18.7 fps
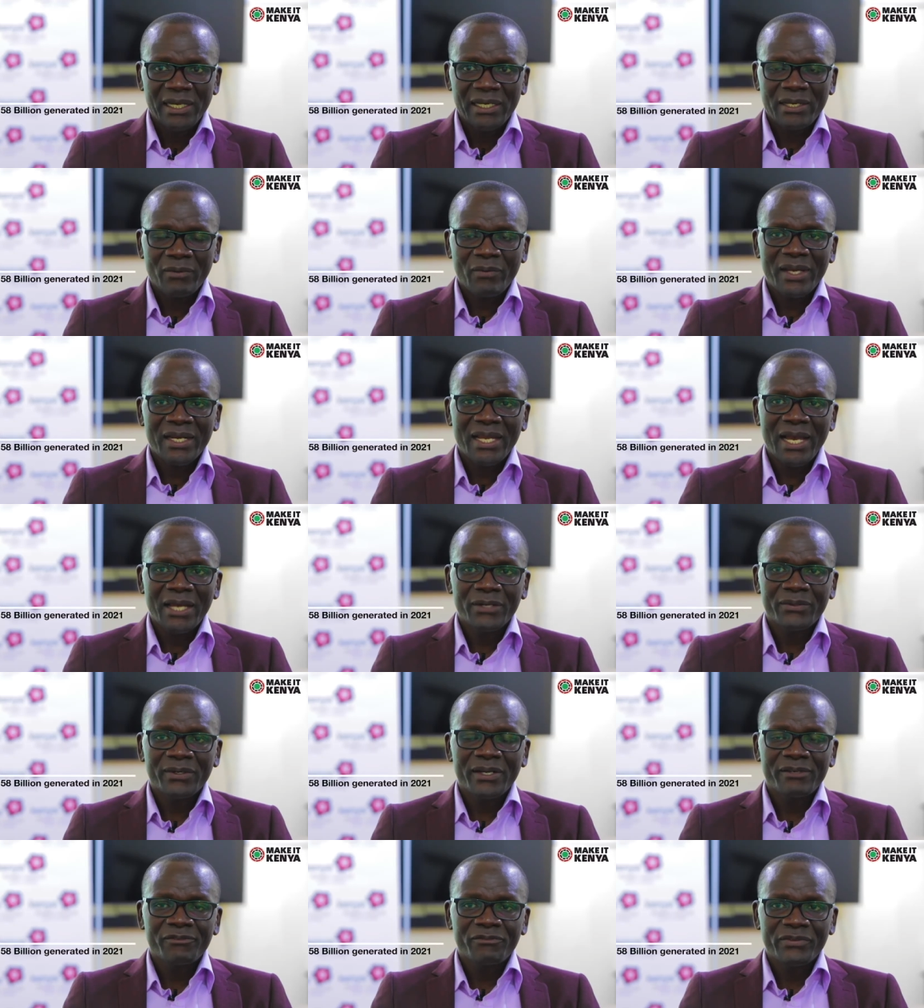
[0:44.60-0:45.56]
the
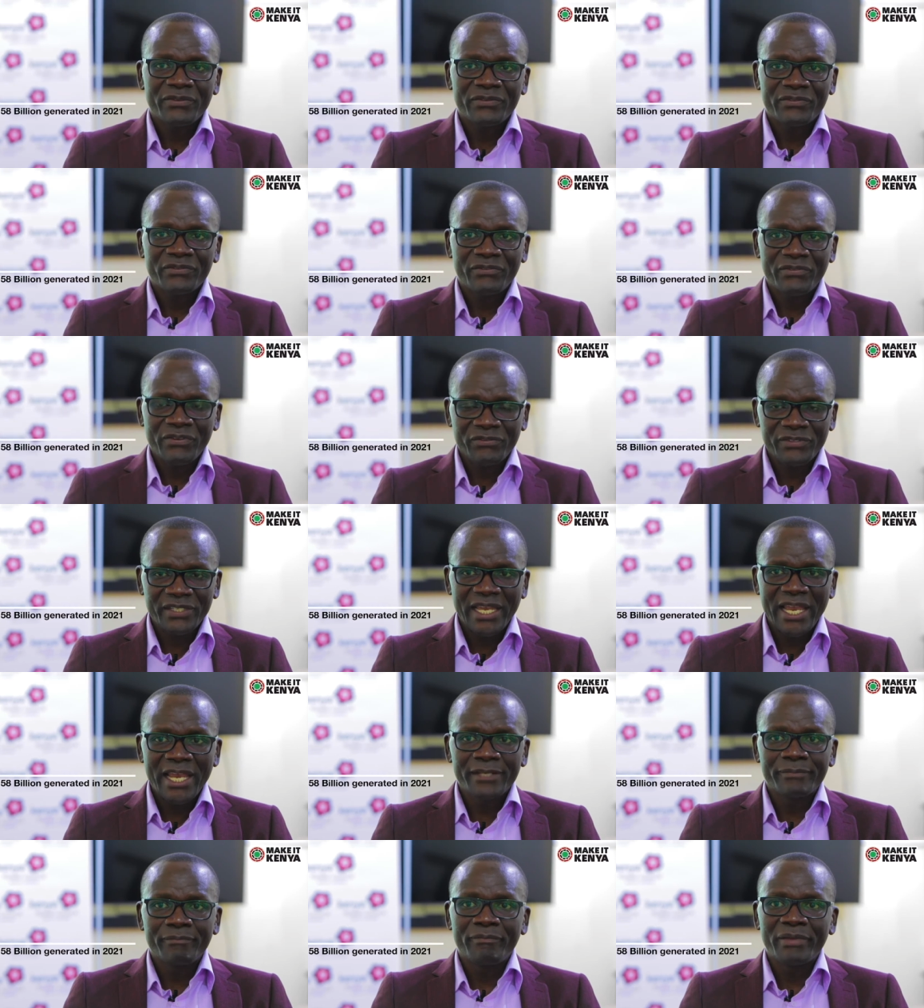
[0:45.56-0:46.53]

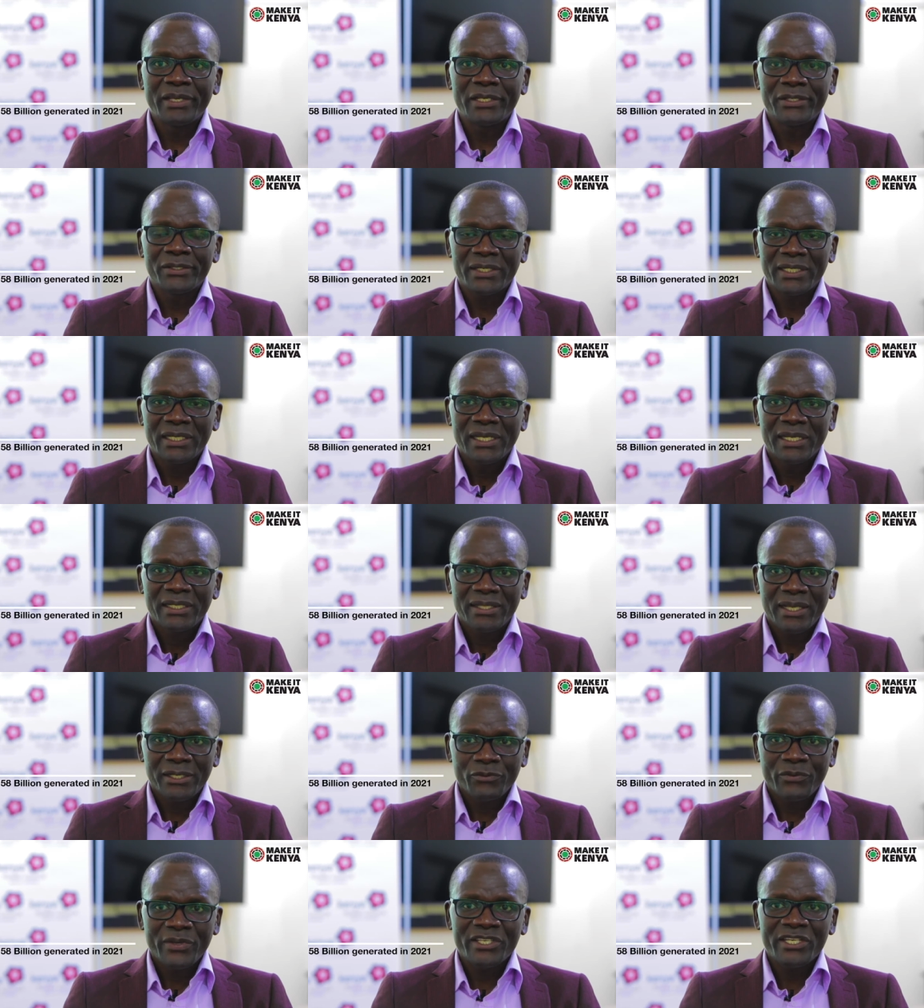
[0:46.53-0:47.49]
158 billion
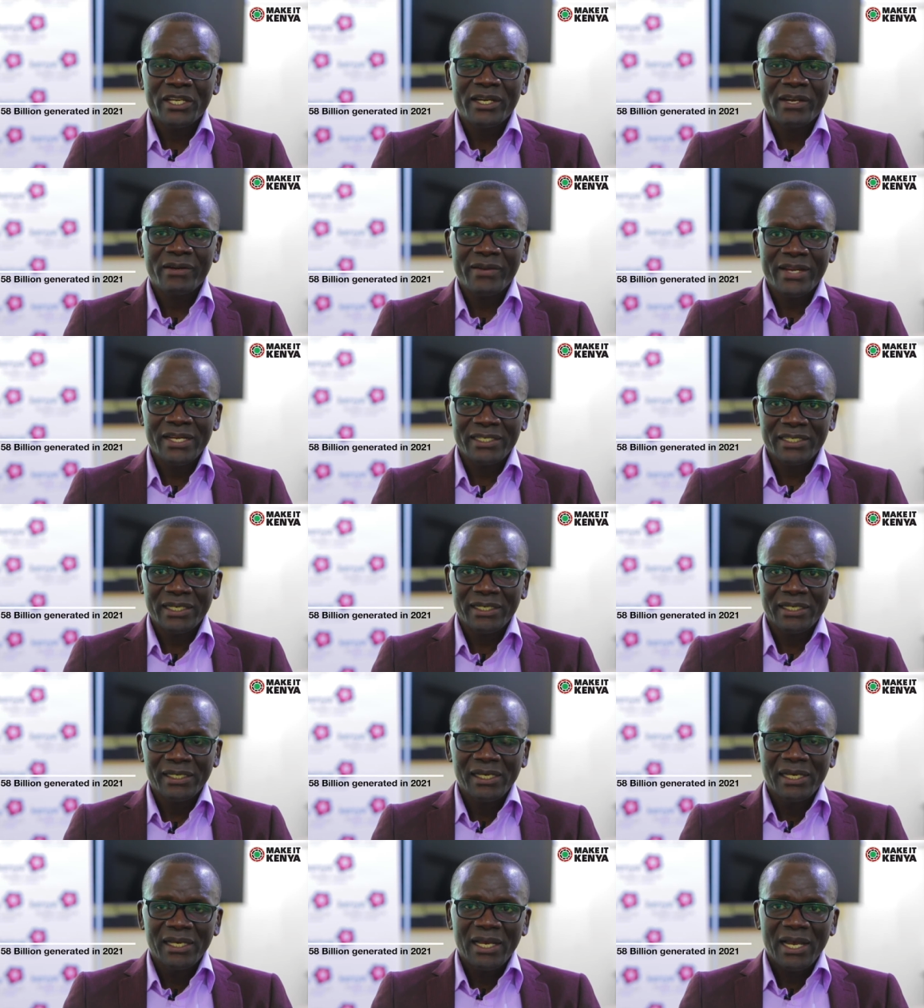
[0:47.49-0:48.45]
that we generated
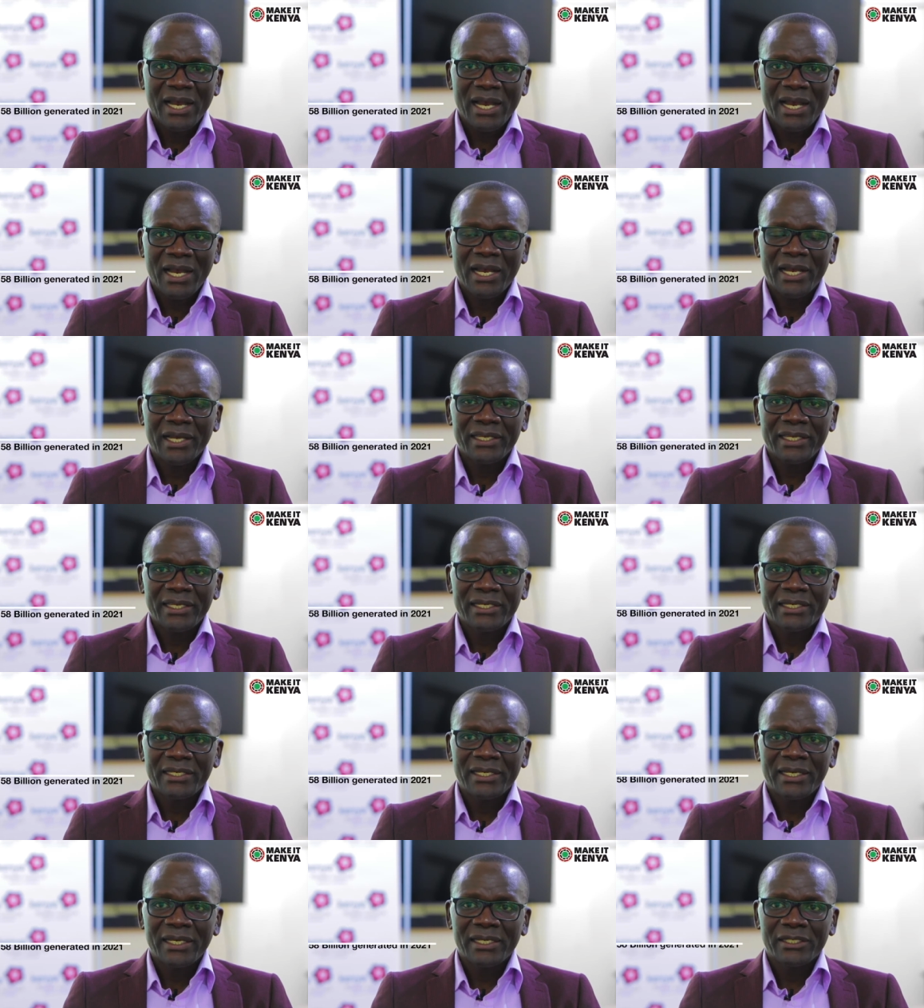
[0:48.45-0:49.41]
uh,
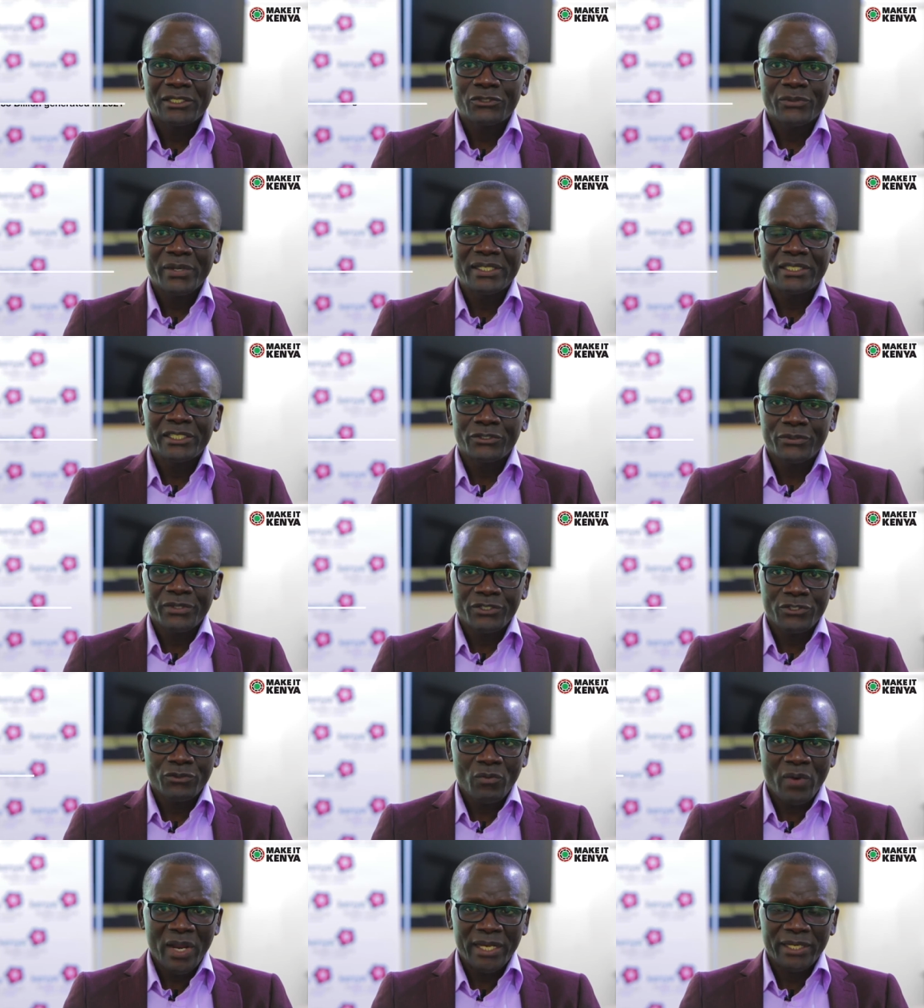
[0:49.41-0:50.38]
in uh,
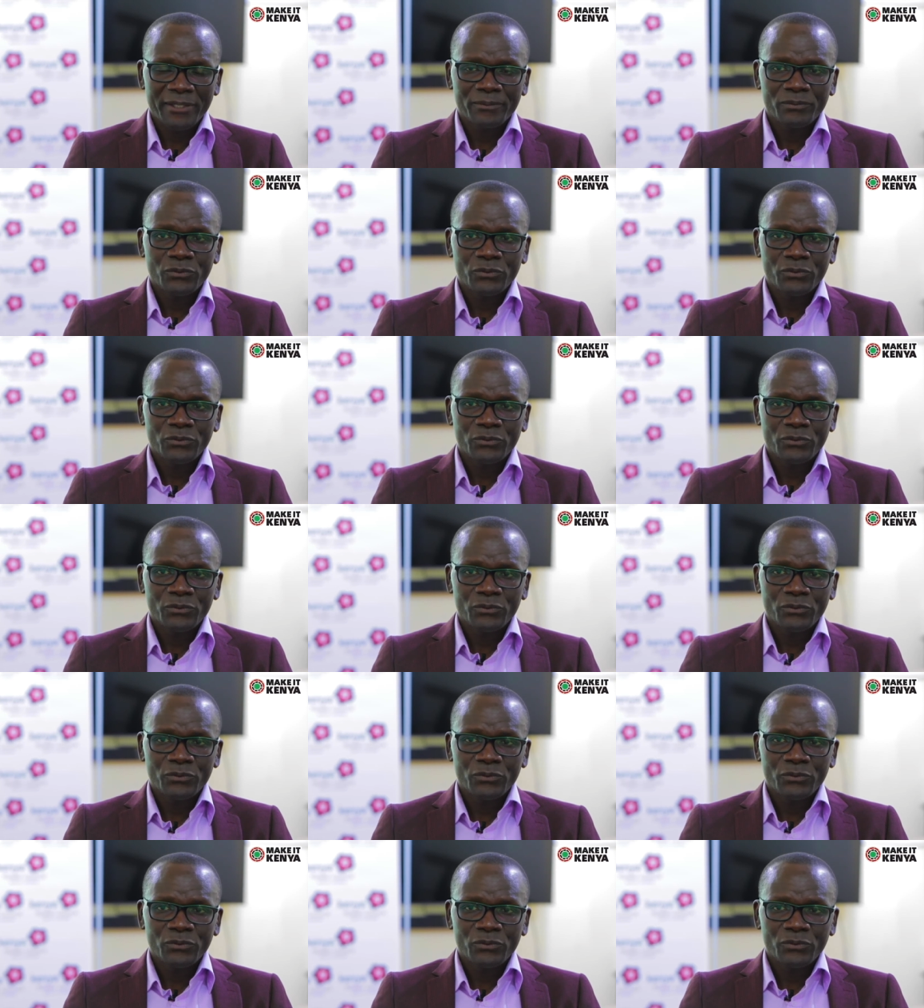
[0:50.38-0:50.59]
2021.